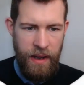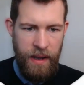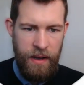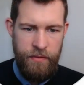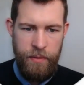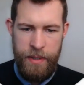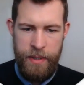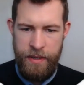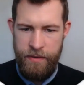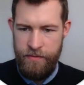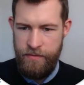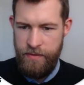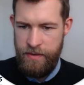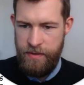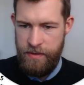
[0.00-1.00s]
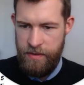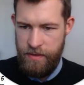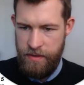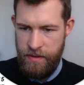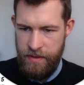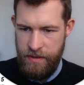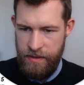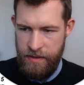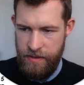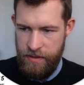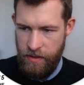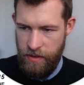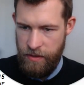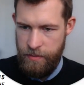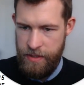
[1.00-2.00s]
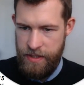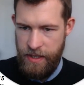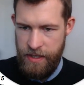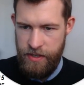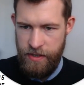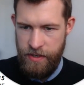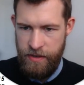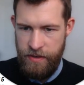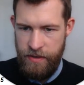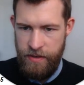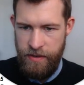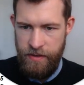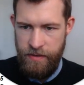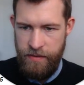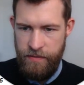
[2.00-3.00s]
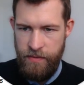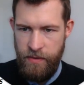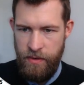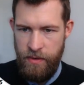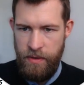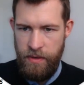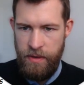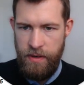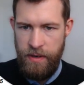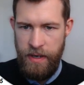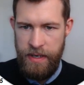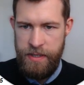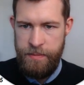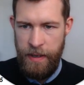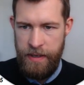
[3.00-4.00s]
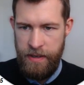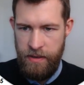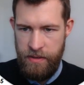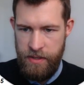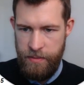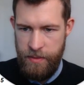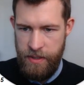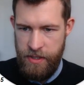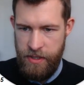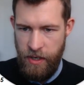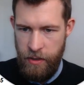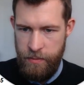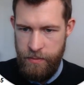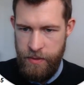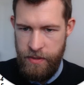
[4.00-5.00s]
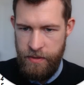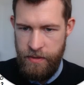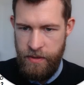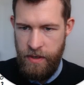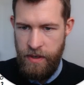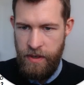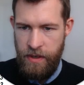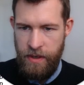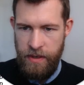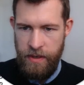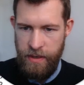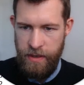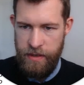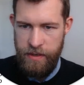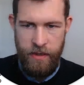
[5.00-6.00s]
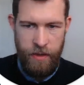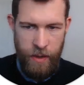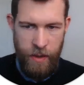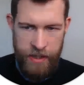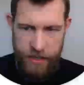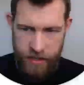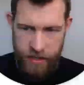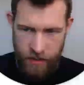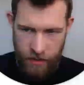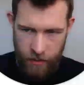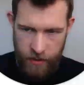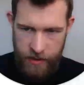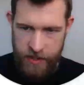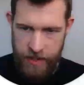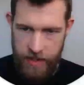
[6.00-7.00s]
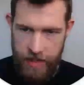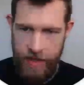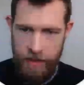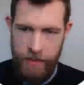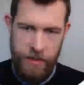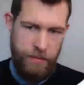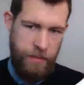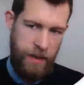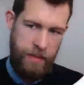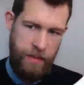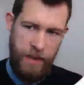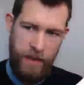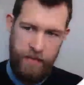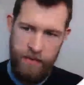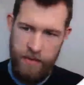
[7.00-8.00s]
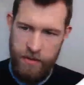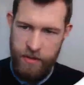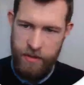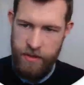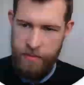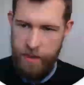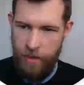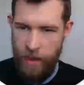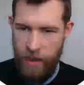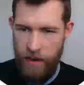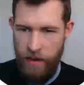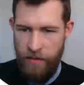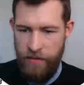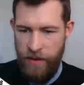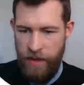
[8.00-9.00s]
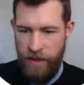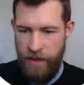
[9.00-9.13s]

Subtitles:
helpful bit of documentation for expanding on some of the scopes. Now there's other questions and queries in here which might be helpful just to be aware of,